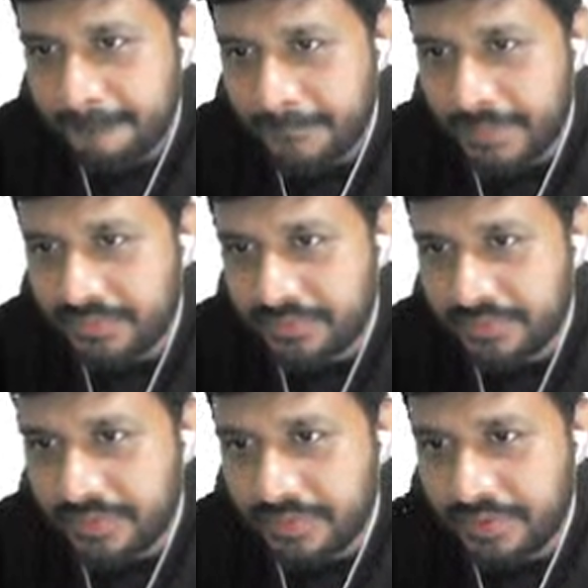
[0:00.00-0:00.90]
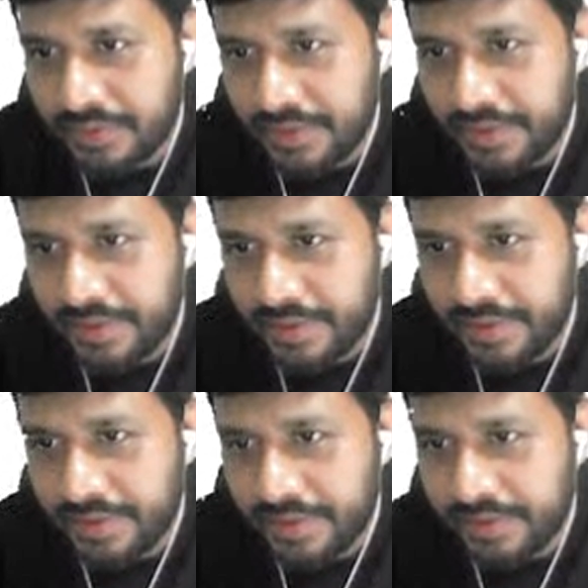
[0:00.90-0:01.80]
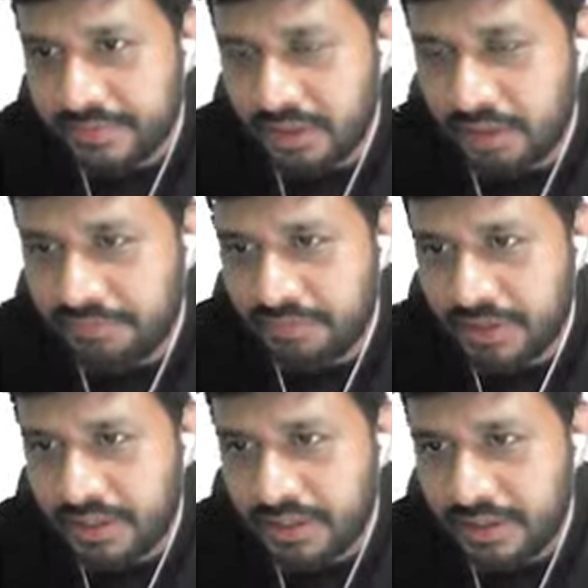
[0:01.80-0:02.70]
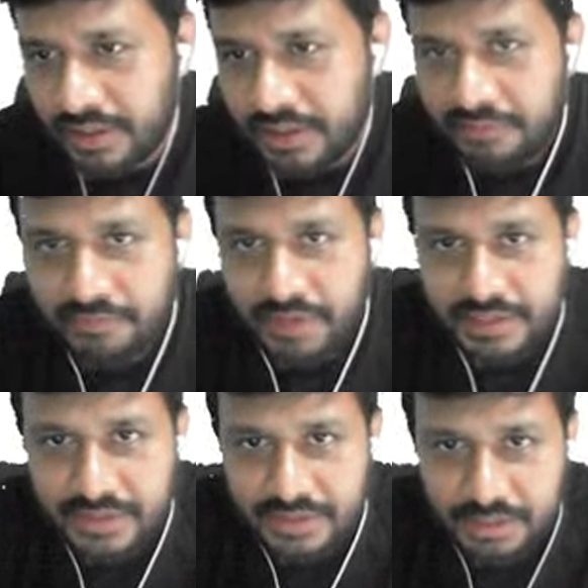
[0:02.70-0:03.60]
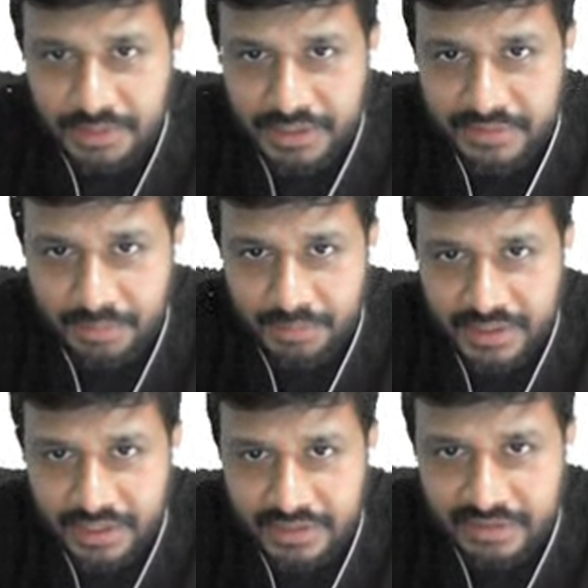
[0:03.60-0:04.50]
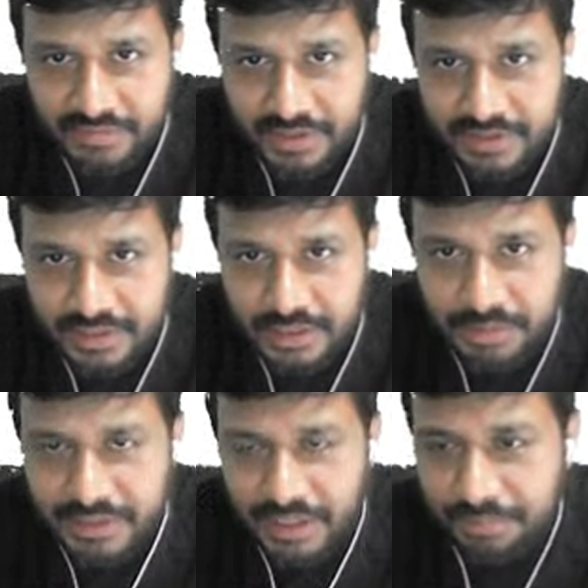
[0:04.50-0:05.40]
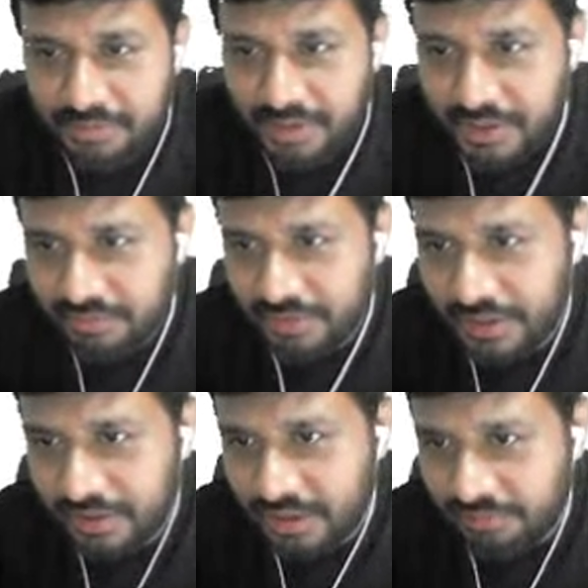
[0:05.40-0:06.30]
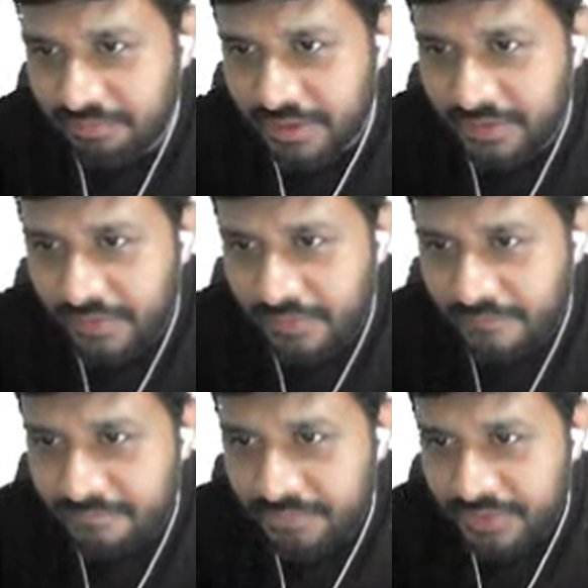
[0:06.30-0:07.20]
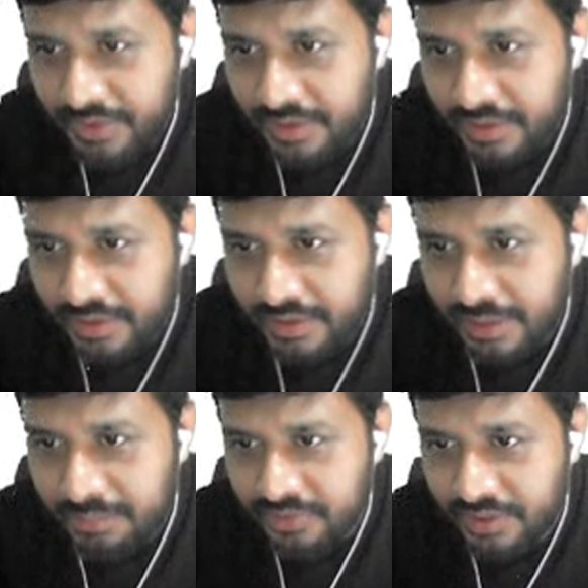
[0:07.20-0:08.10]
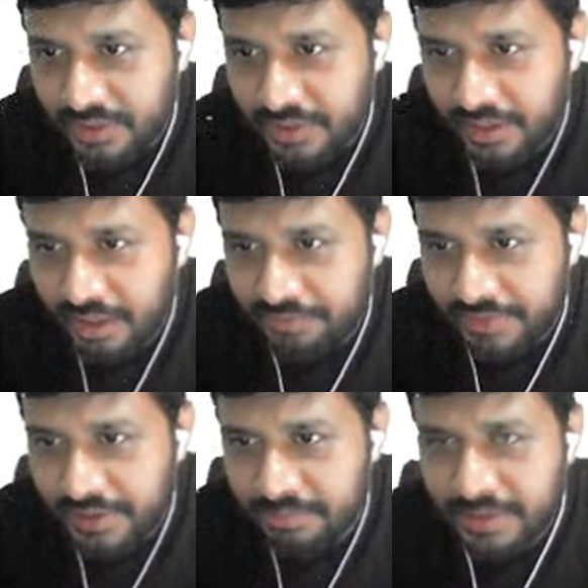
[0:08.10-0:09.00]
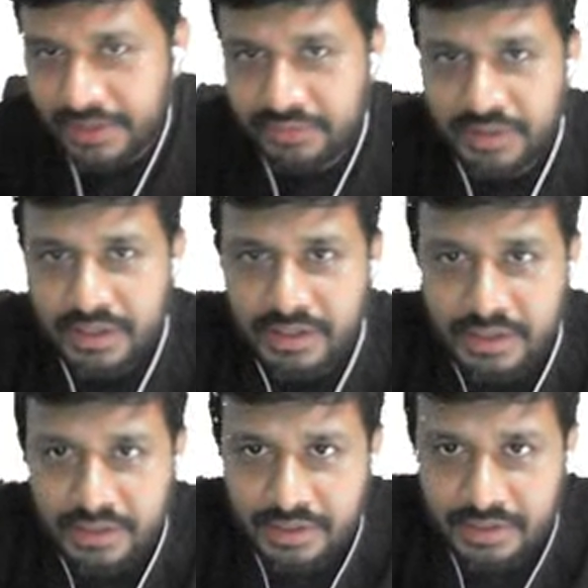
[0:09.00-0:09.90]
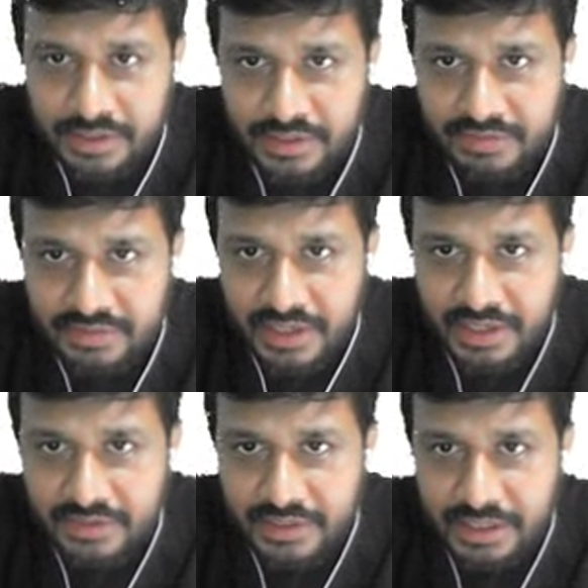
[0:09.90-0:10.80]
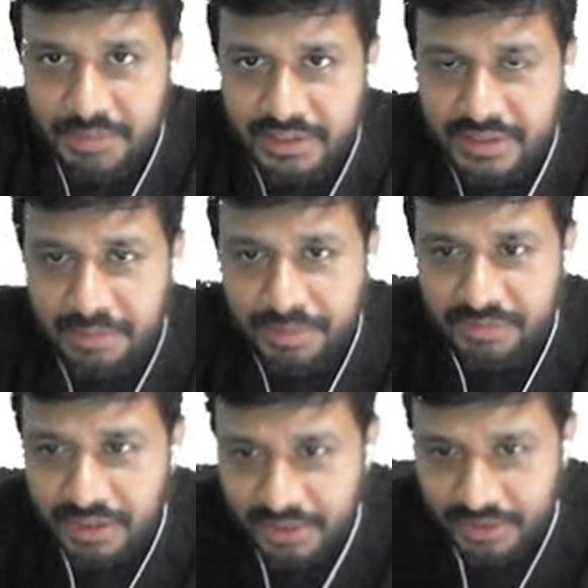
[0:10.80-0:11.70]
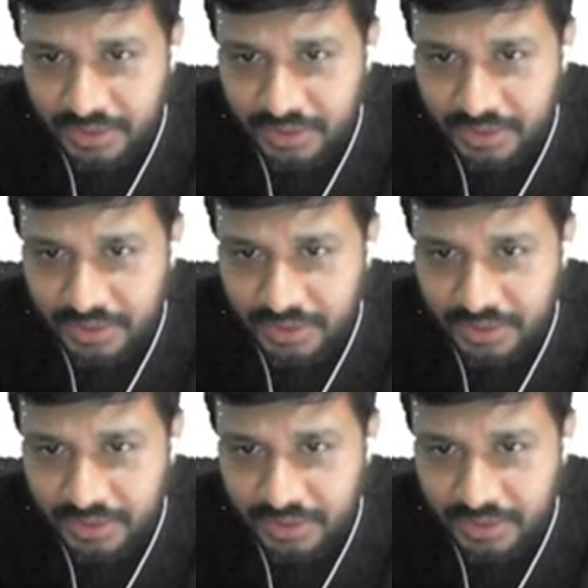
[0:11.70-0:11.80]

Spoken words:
plus x of 1. 1 is nothing but a sample, here this 1 is nothing but sample value at 1. X of 1 times del of n minus 1. This 3 is nothing but a sample value at